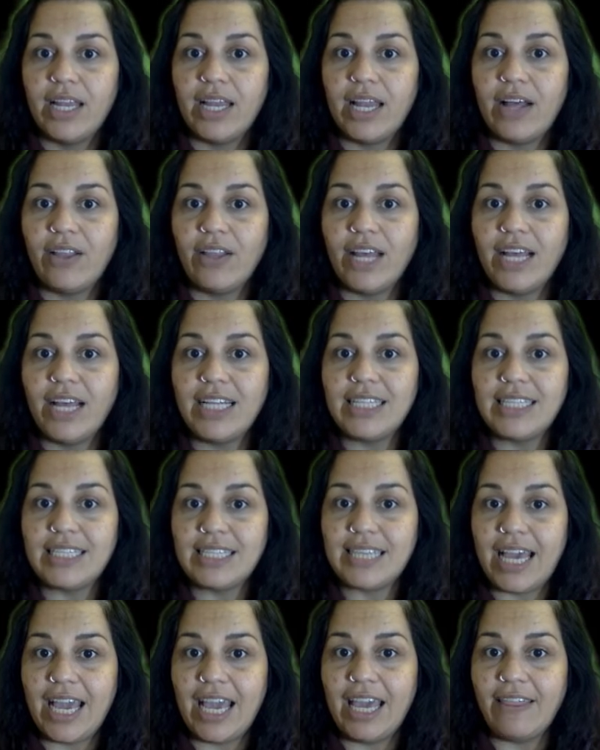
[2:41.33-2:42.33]
Now let's
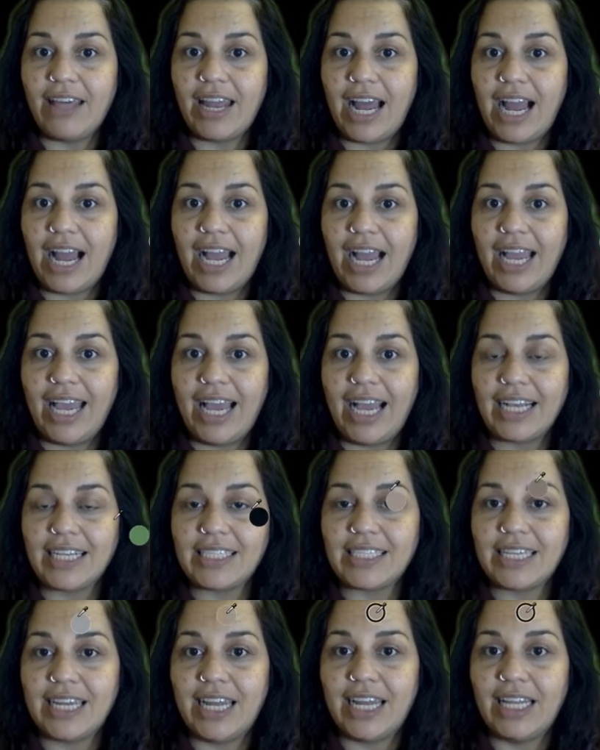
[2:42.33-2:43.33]
say that I
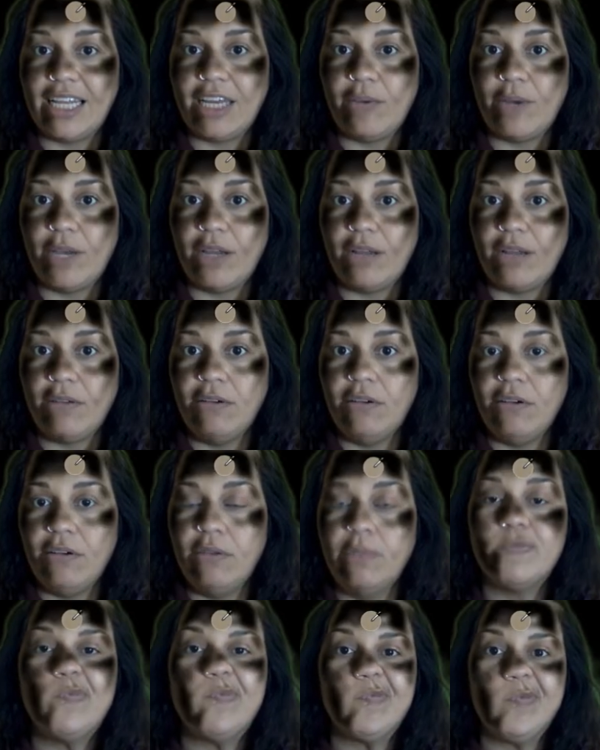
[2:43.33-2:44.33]
accidentally went,
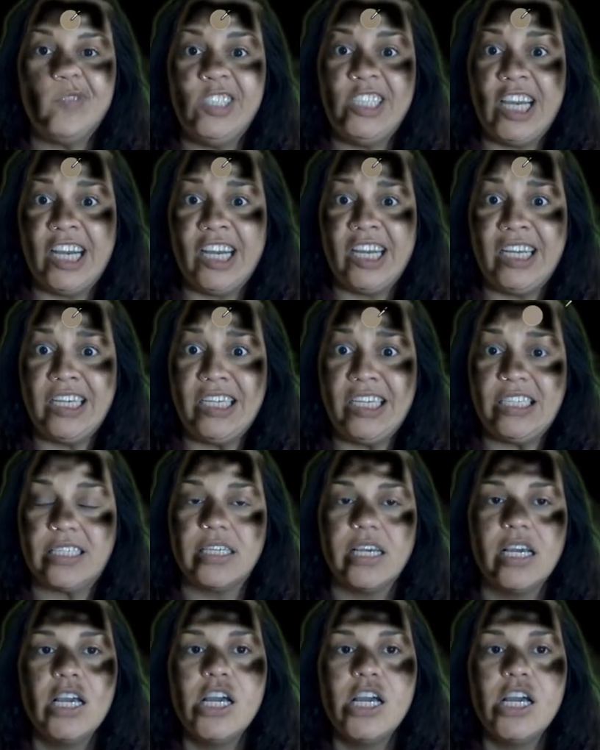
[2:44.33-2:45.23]
oop, yikes.